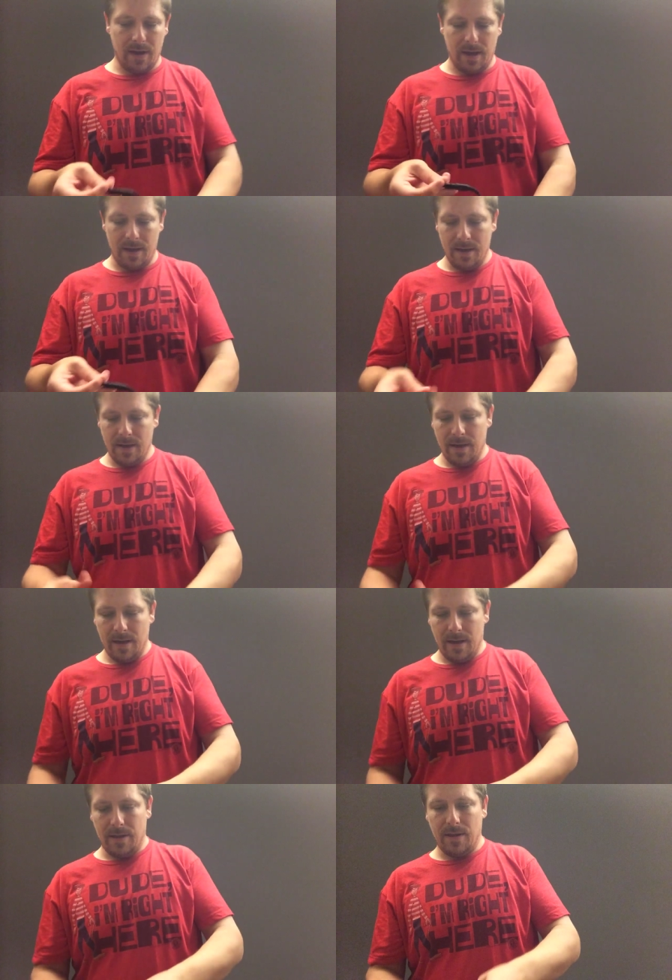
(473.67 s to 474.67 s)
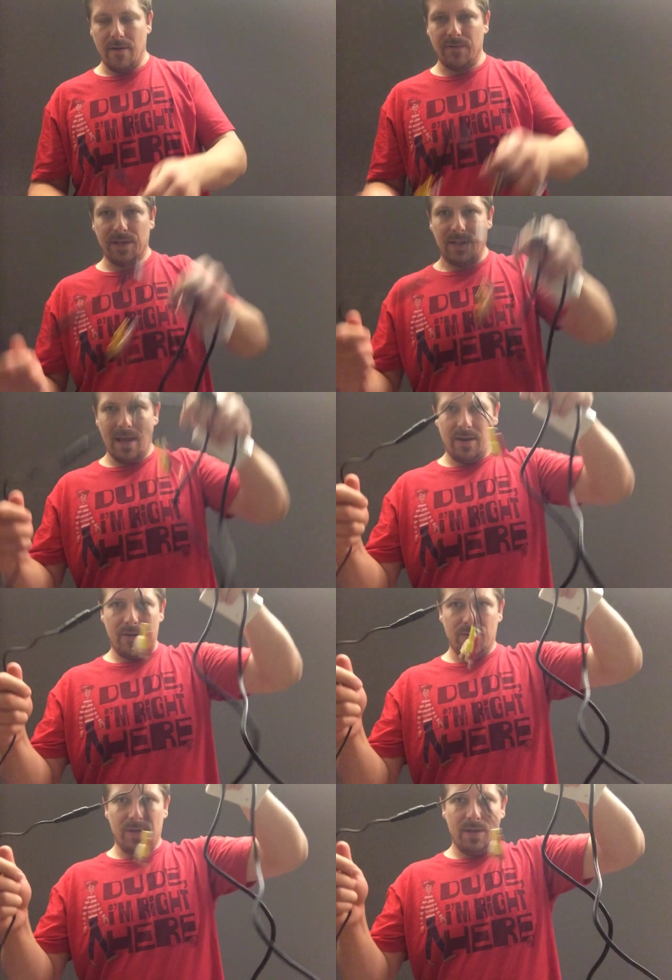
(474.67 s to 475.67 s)
okay, and then obviously that
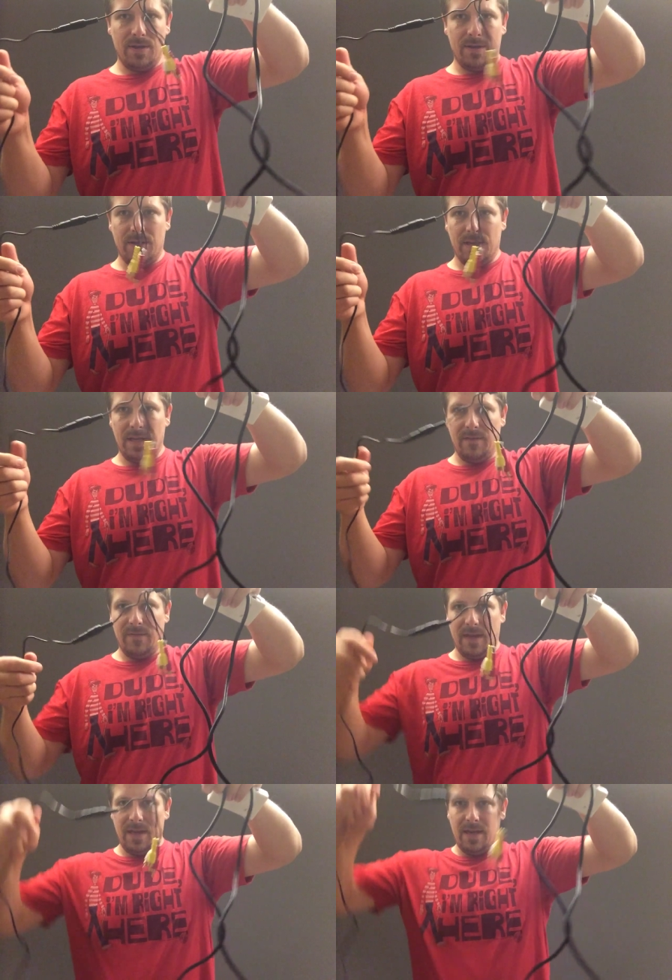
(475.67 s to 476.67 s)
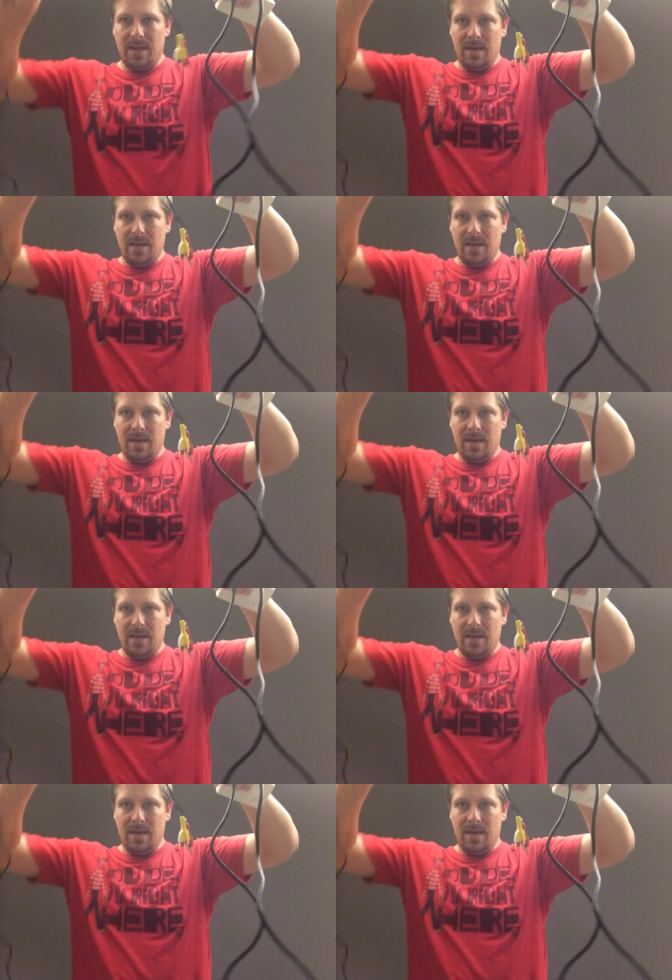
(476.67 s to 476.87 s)
goes to the TV,